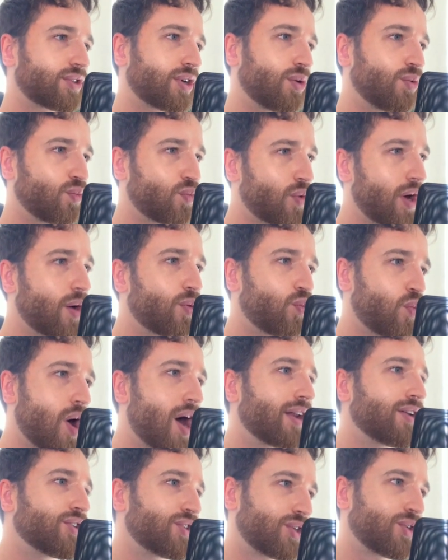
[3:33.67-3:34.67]
So
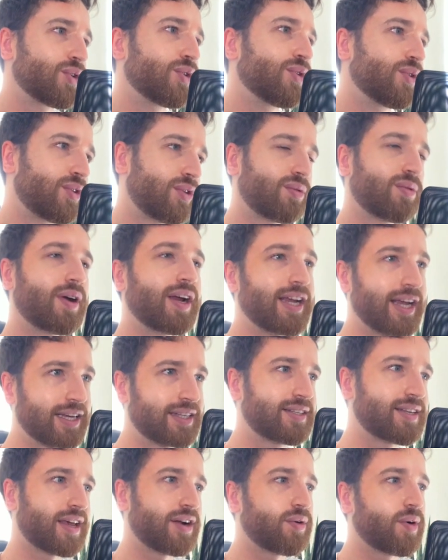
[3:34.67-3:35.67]
1, 2, 3,
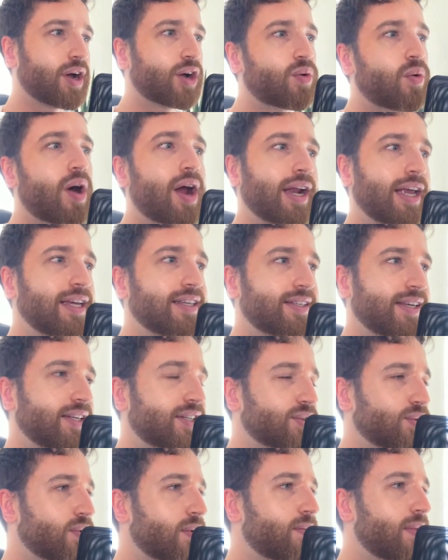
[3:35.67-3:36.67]
etc. Quite
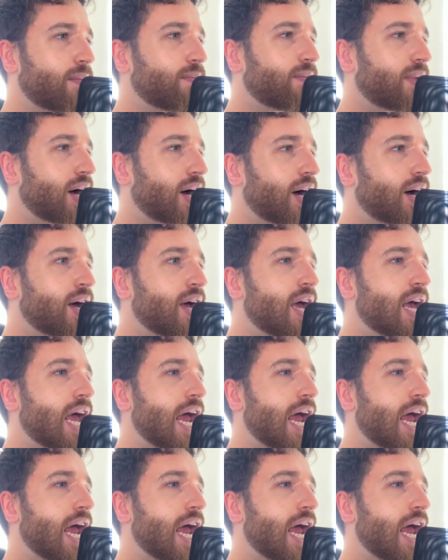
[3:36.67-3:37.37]
easy to remember.